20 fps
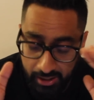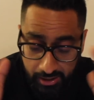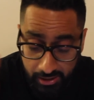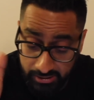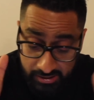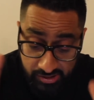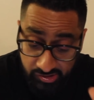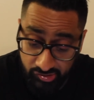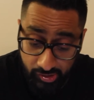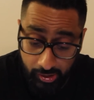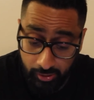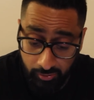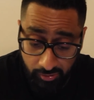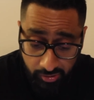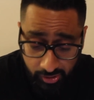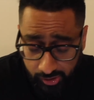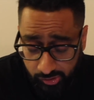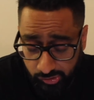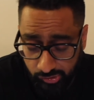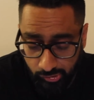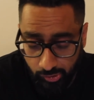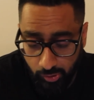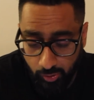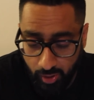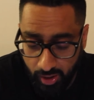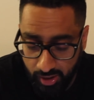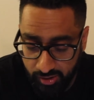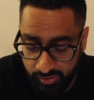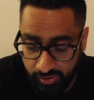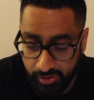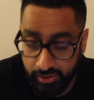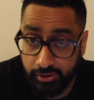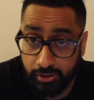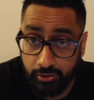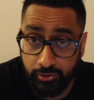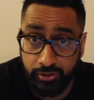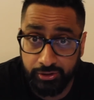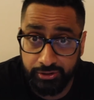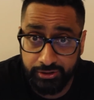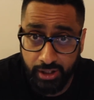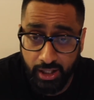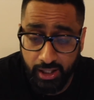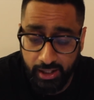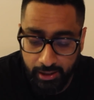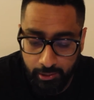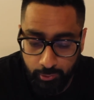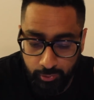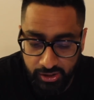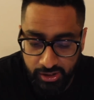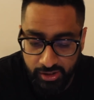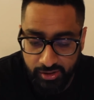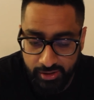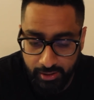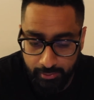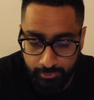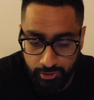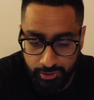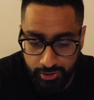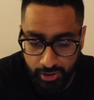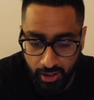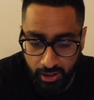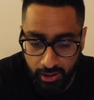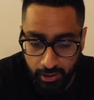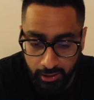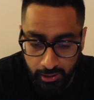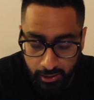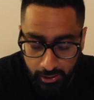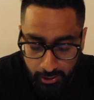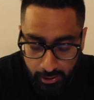I, at least I don't think so. I think they're going to die, and we need them to die.